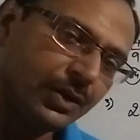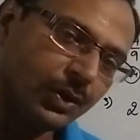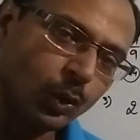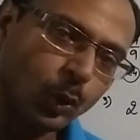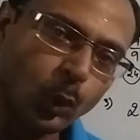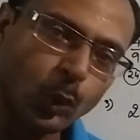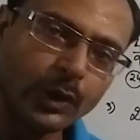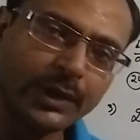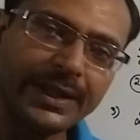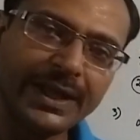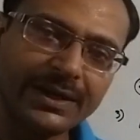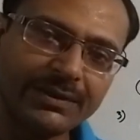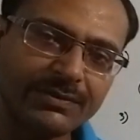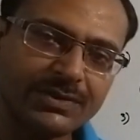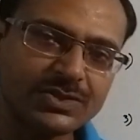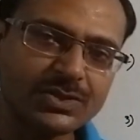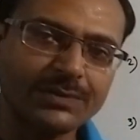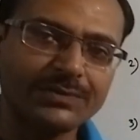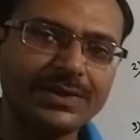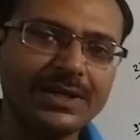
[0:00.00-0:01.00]
known that
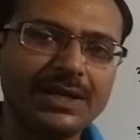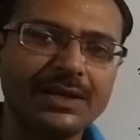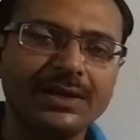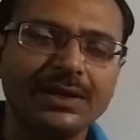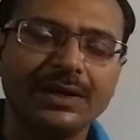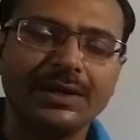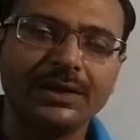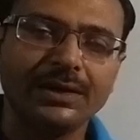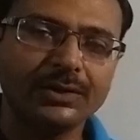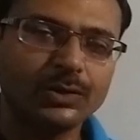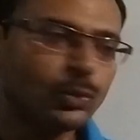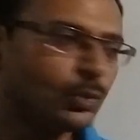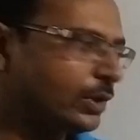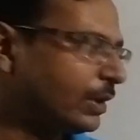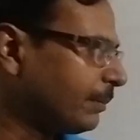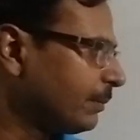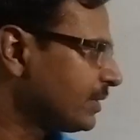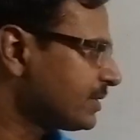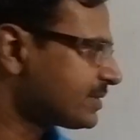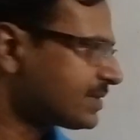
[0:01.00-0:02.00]
which of the two
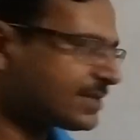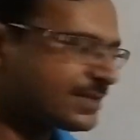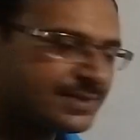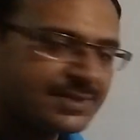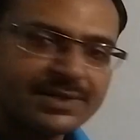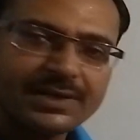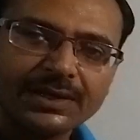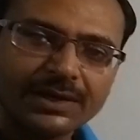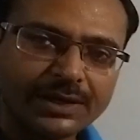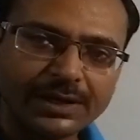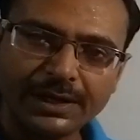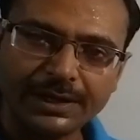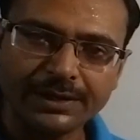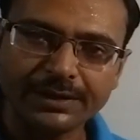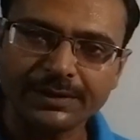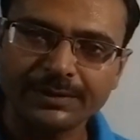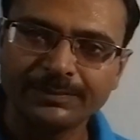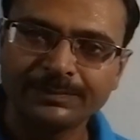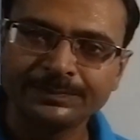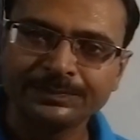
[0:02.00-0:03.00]
numbers is
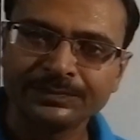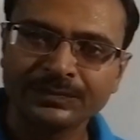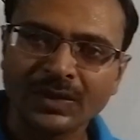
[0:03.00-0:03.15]
greater.